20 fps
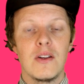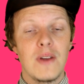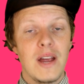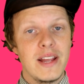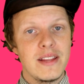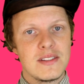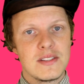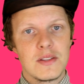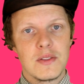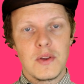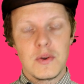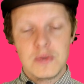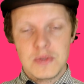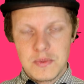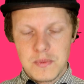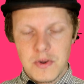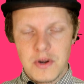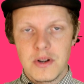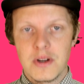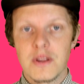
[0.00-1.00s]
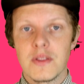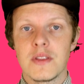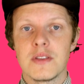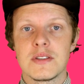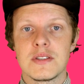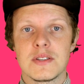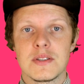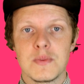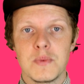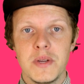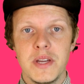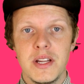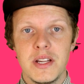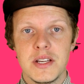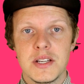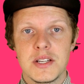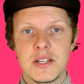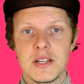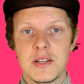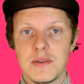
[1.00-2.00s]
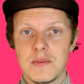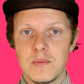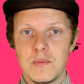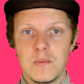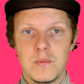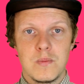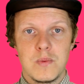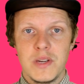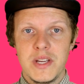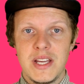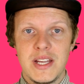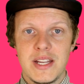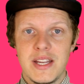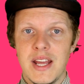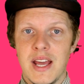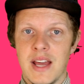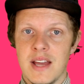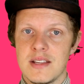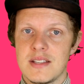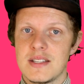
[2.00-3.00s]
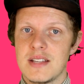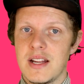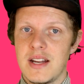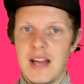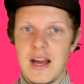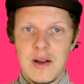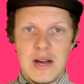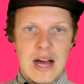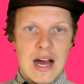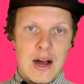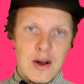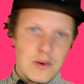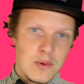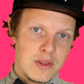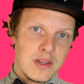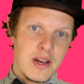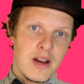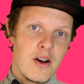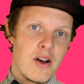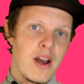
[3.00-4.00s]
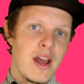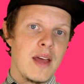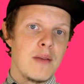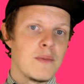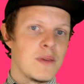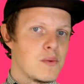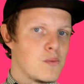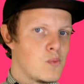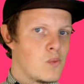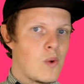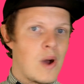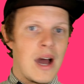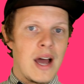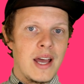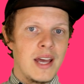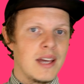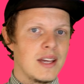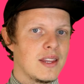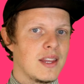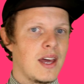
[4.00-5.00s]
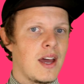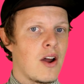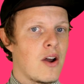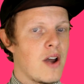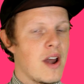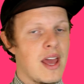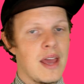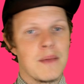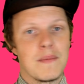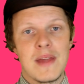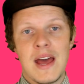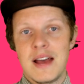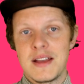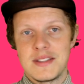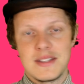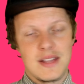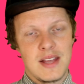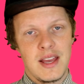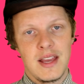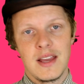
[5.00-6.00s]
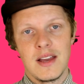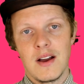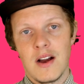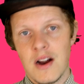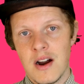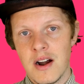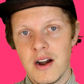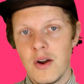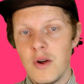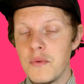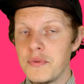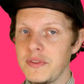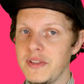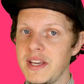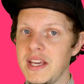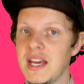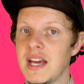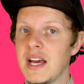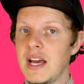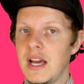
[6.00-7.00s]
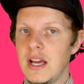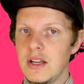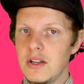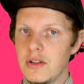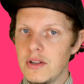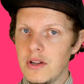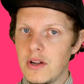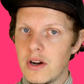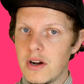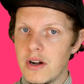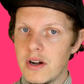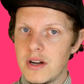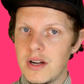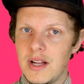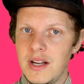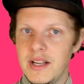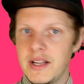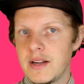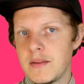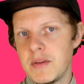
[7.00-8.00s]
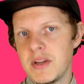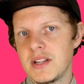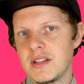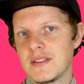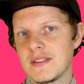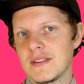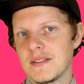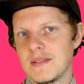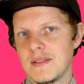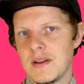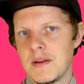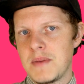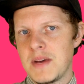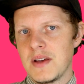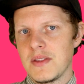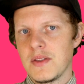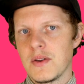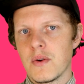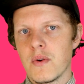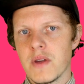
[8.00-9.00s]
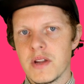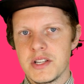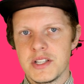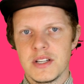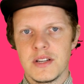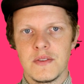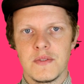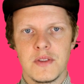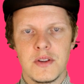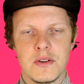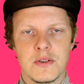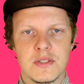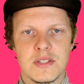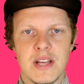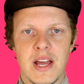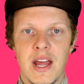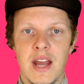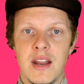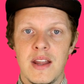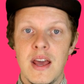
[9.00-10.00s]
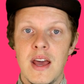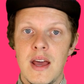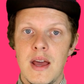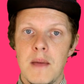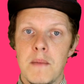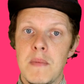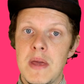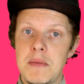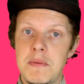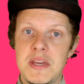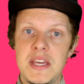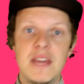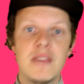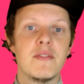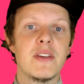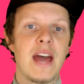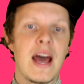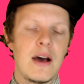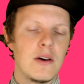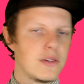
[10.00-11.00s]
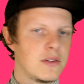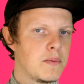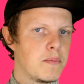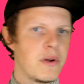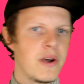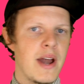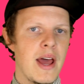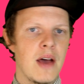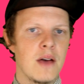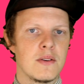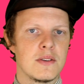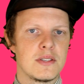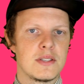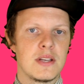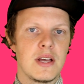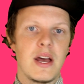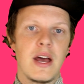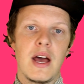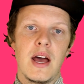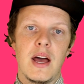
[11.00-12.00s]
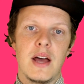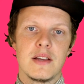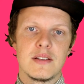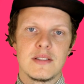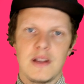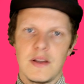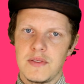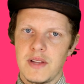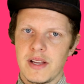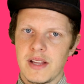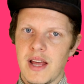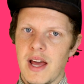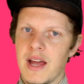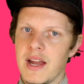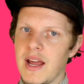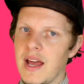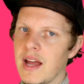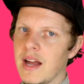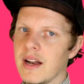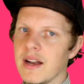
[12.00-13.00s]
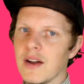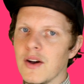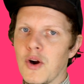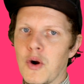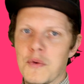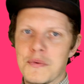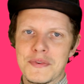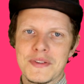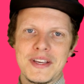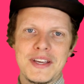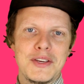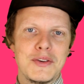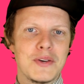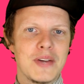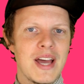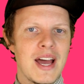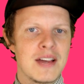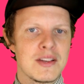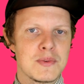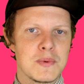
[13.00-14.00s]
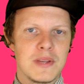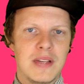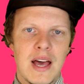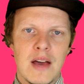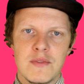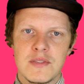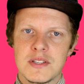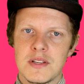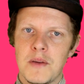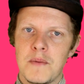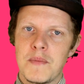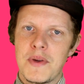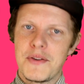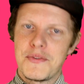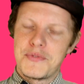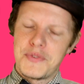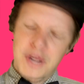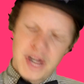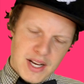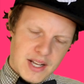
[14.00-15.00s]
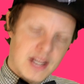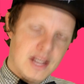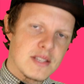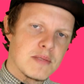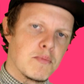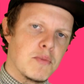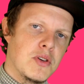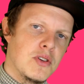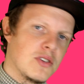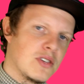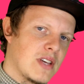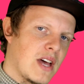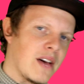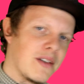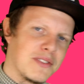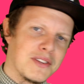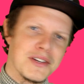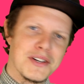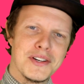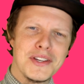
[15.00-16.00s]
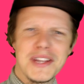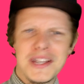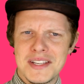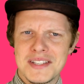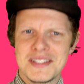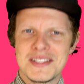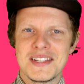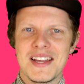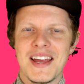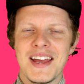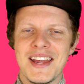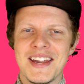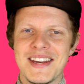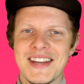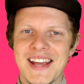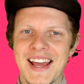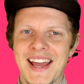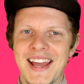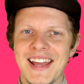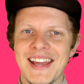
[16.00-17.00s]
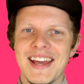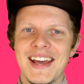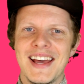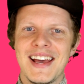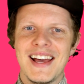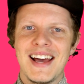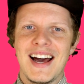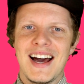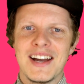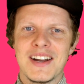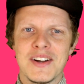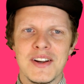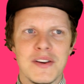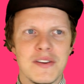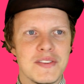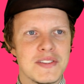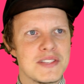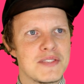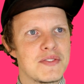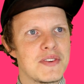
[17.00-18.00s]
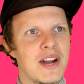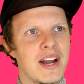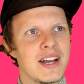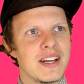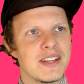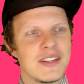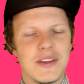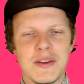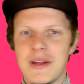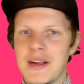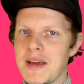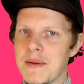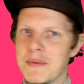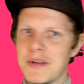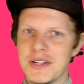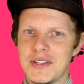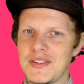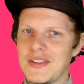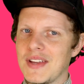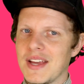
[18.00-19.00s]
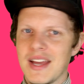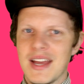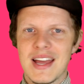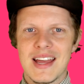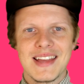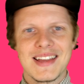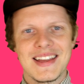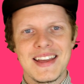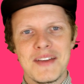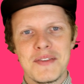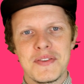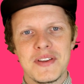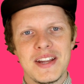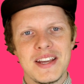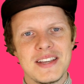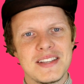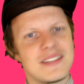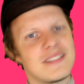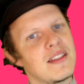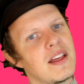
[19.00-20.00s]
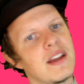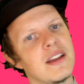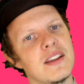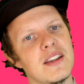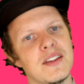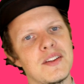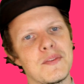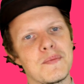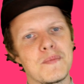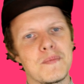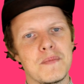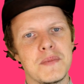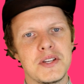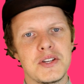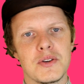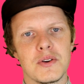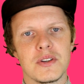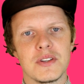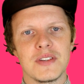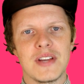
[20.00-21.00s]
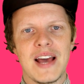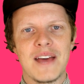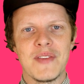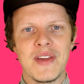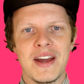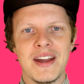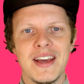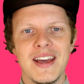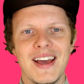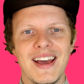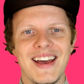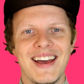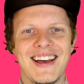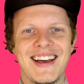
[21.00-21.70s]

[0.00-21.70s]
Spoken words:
All right, so those were the Swedish weekdays and how they are named and why they are named as they are. Hopefully you learned a little bit about the origin of those and maybe even how to pronounce stuff like that. And hopefully you guys will have some fredagsmys after this day. I don't know if it's Friday today, but if it is, then be sure to have that.